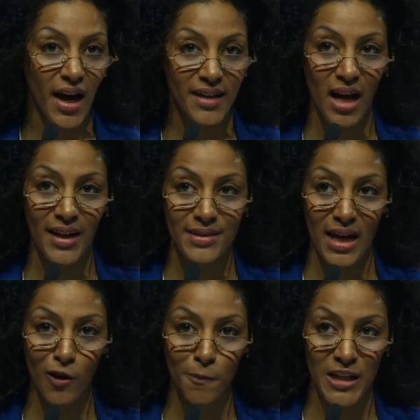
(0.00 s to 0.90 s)
and I
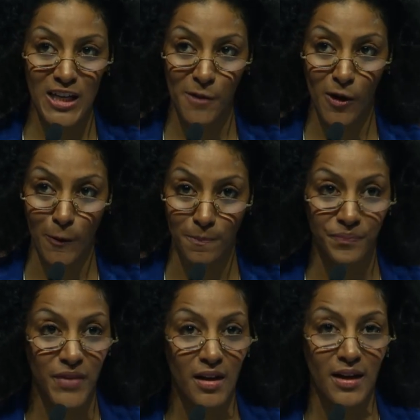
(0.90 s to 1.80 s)
tell people,
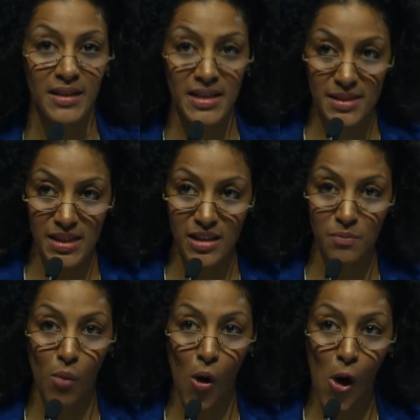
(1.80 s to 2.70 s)

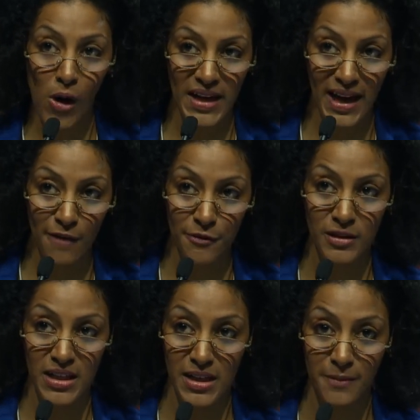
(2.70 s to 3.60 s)
listen more
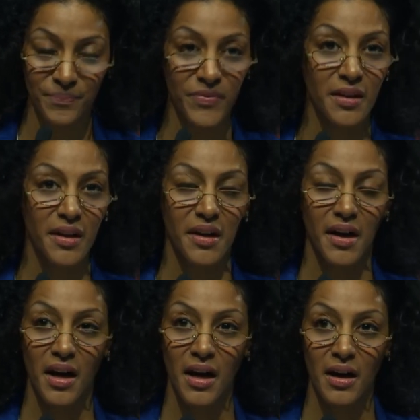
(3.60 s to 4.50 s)
carefully
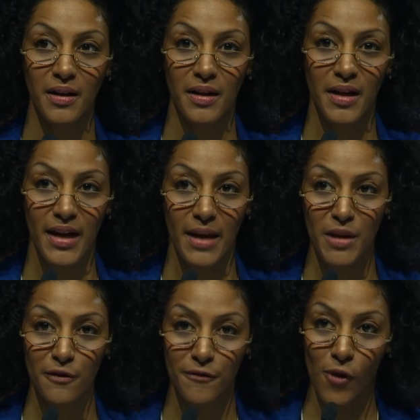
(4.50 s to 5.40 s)

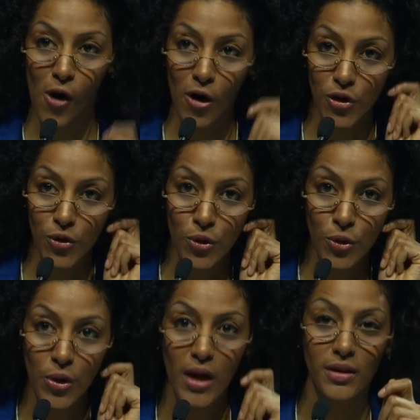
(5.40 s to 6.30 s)
before
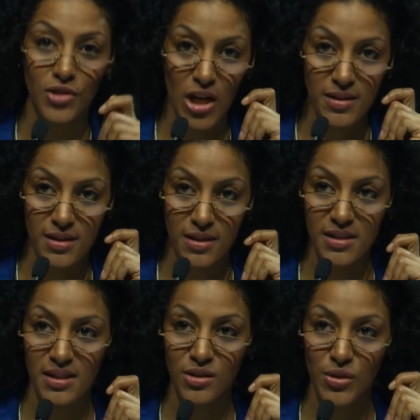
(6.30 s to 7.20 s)
you just
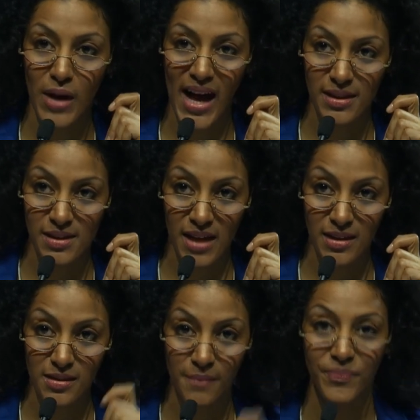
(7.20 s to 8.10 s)
listen to
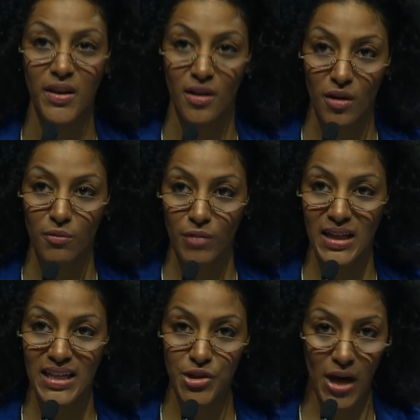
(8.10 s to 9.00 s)
accent.
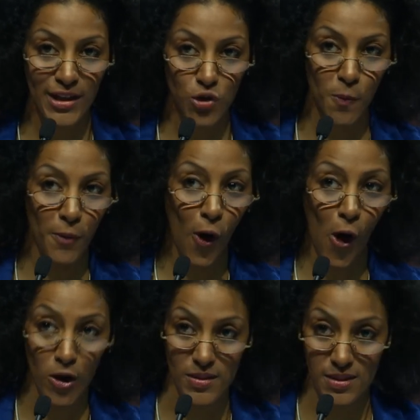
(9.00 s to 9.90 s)
Really try to
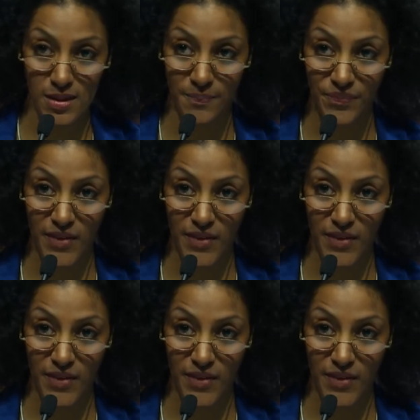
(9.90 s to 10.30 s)
pause,